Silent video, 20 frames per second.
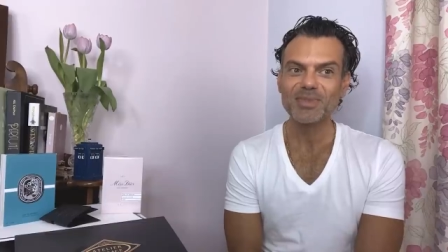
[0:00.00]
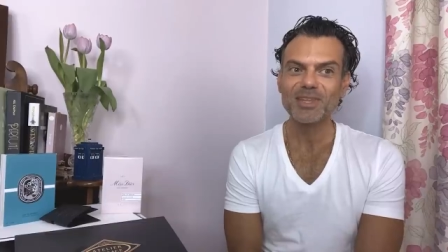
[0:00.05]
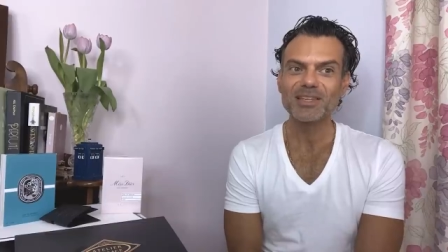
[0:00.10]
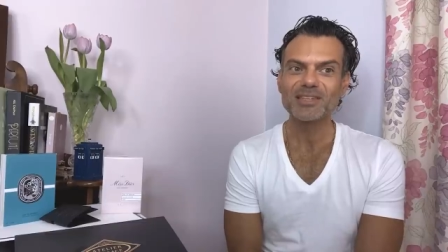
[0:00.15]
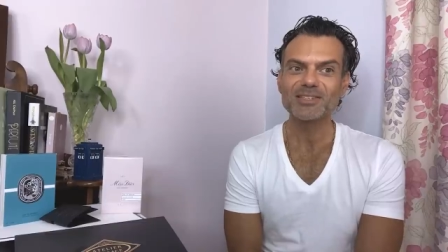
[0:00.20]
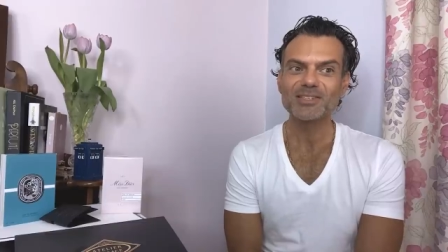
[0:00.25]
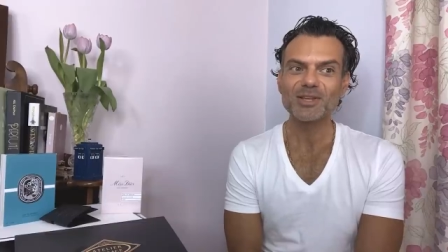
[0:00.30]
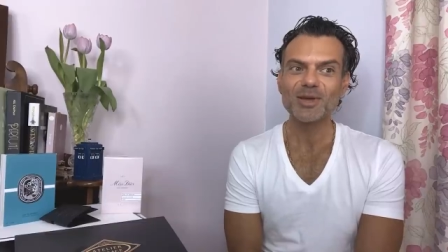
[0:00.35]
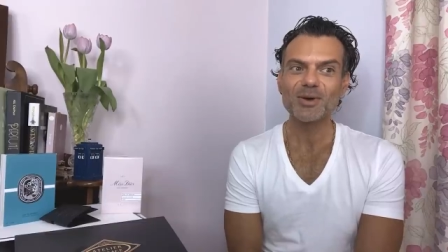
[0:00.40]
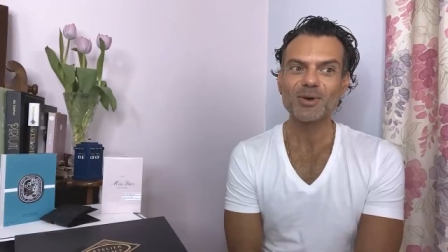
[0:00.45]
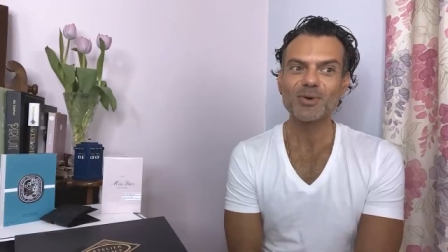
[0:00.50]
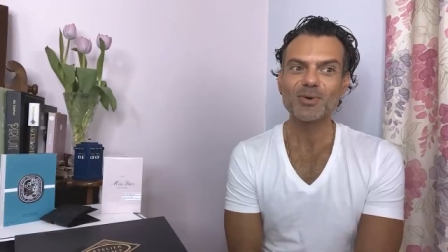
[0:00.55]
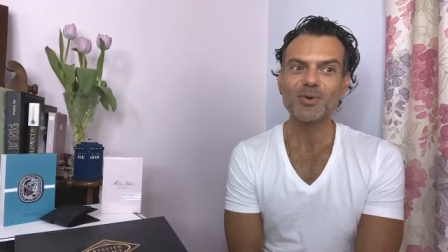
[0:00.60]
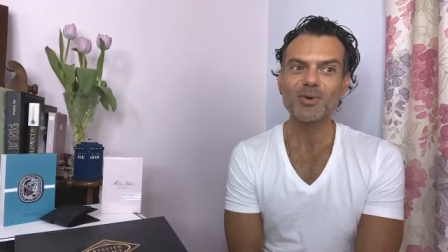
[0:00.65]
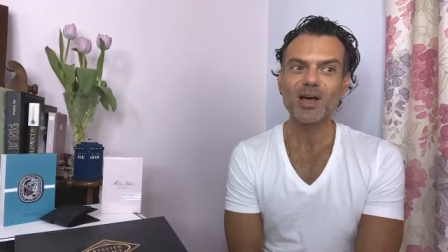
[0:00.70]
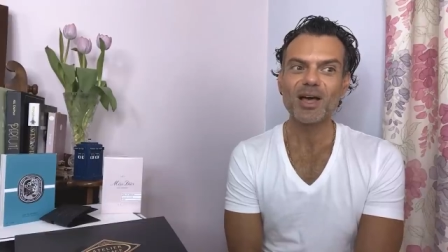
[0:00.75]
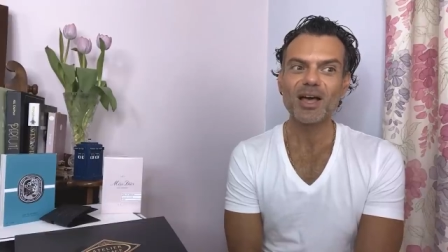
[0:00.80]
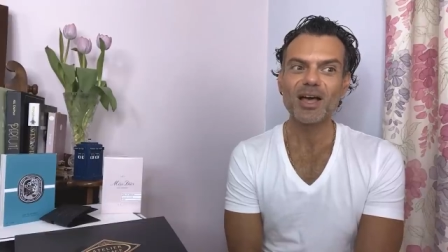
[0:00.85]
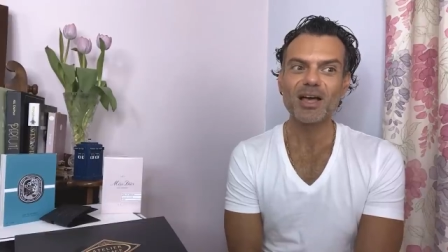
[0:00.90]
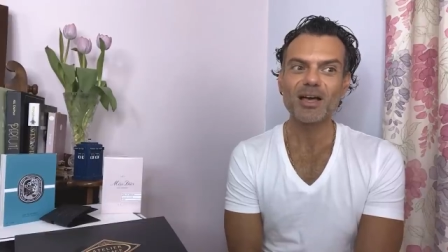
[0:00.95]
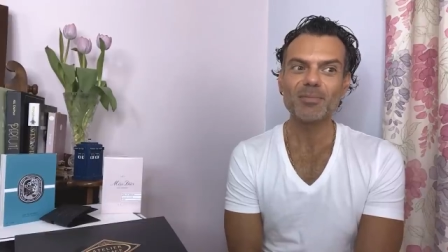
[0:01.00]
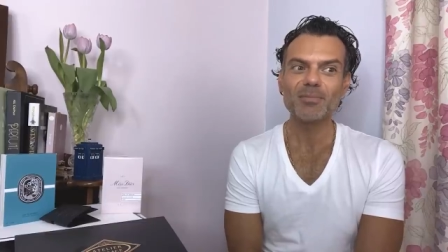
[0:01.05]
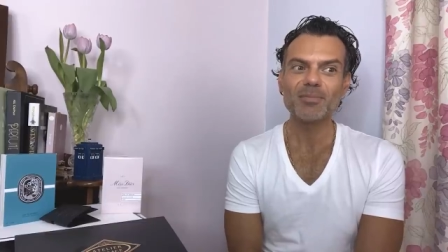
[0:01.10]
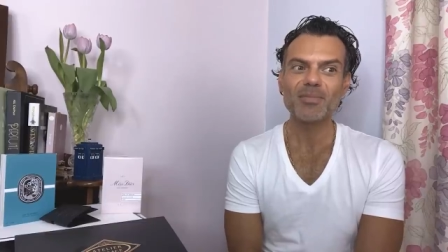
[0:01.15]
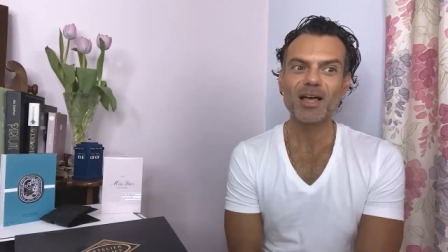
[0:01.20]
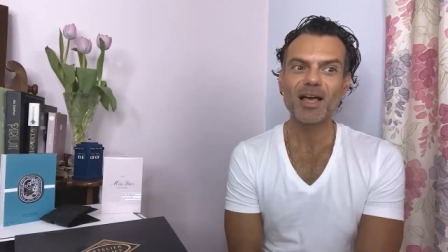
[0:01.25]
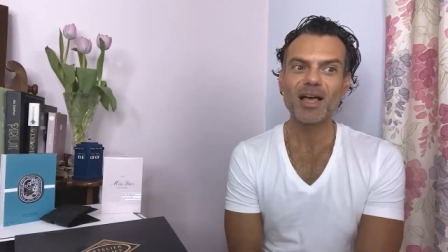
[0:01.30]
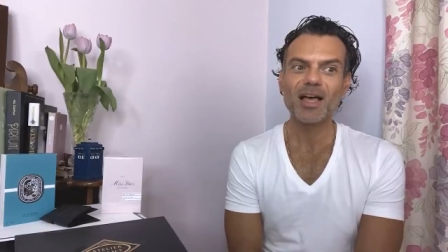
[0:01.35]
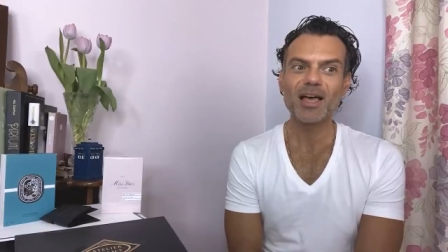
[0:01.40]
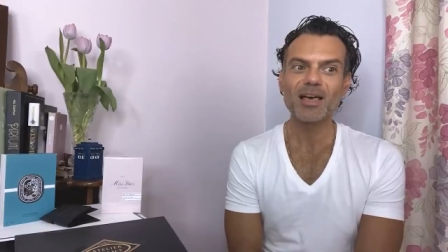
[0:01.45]
So
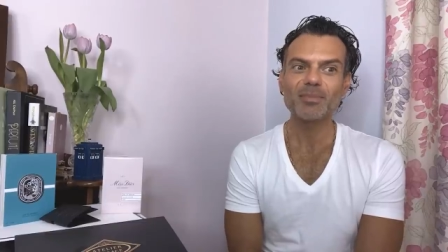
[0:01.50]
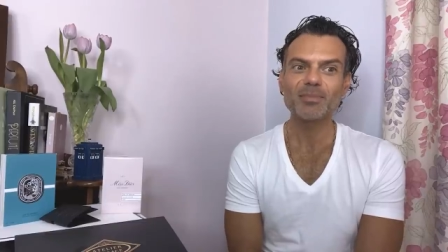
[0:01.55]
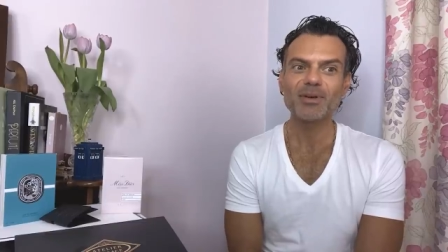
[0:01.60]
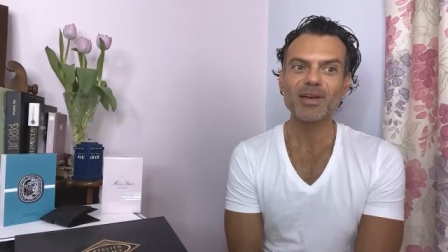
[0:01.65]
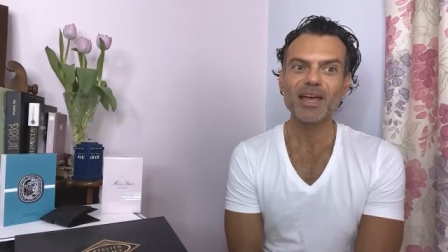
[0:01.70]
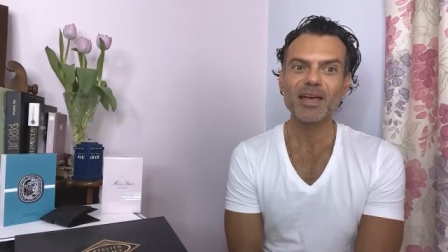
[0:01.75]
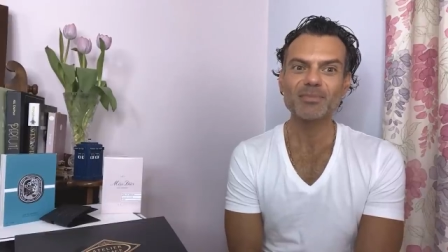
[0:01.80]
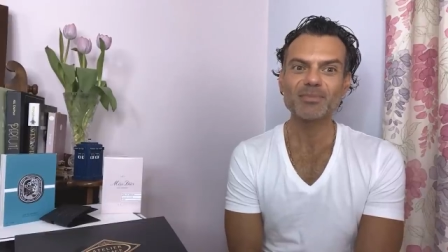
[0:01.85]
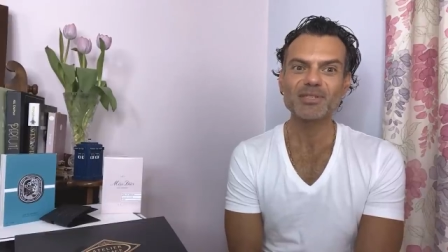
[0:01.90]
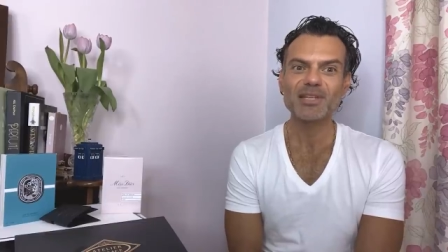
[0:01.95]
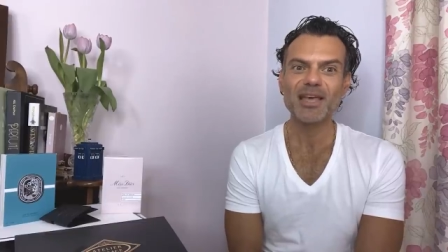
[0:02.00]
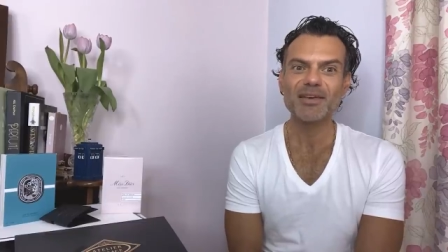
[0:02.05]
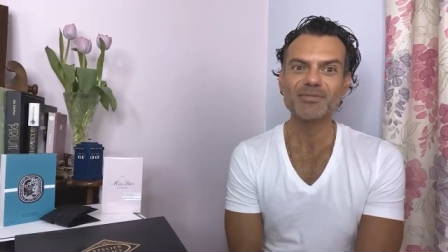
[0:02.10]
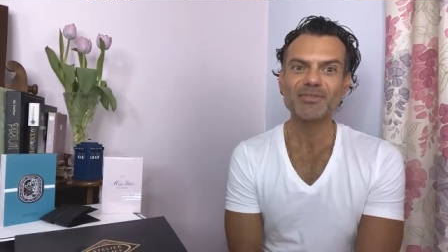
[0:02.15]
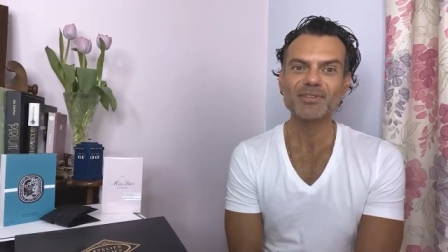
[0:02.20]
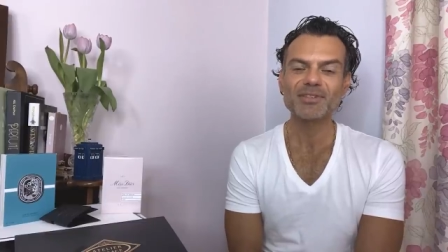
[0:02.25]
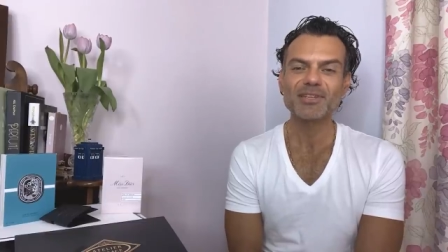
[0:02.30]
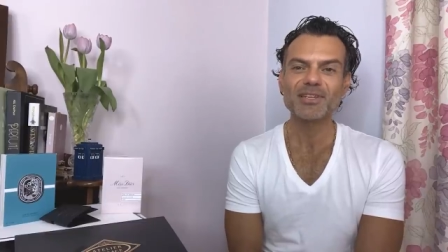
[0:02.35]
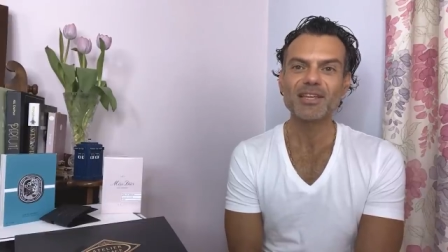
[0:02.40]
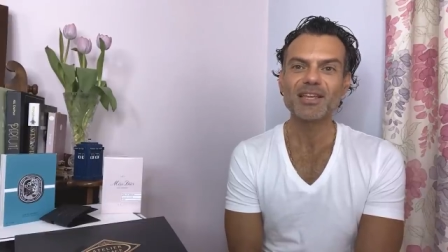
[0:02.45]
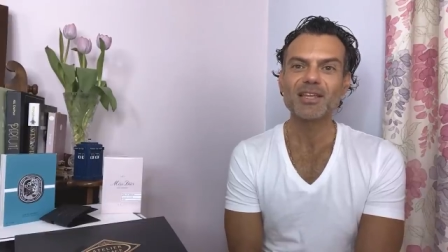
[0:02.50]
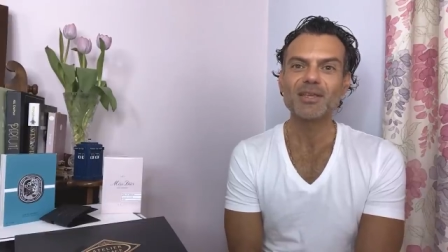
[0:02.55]
um, I perhaps haven't